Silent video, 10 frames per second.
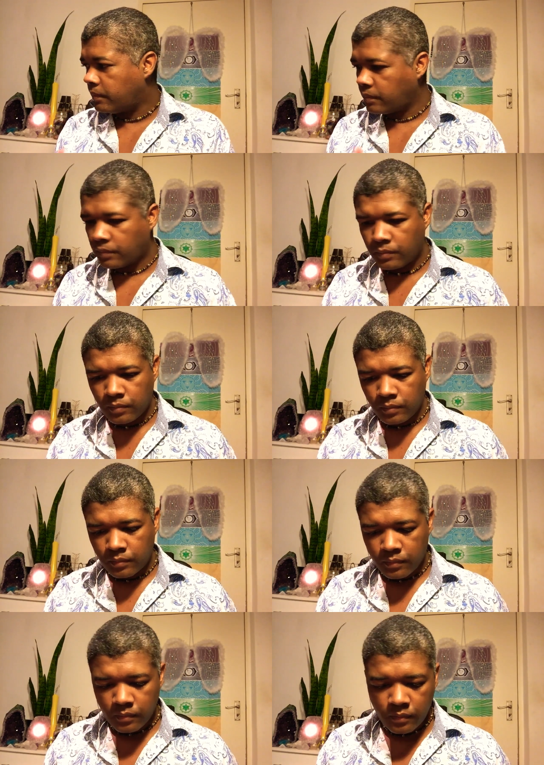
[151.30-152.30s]

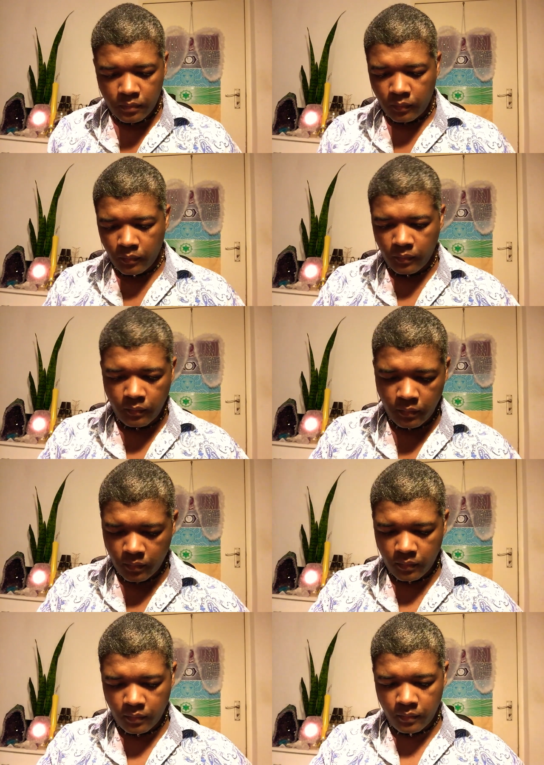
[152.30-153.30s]

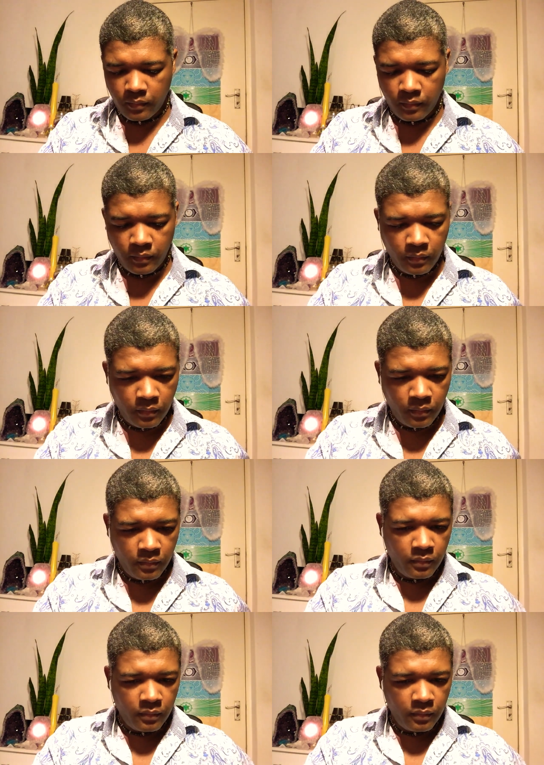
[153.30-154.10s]
(silence)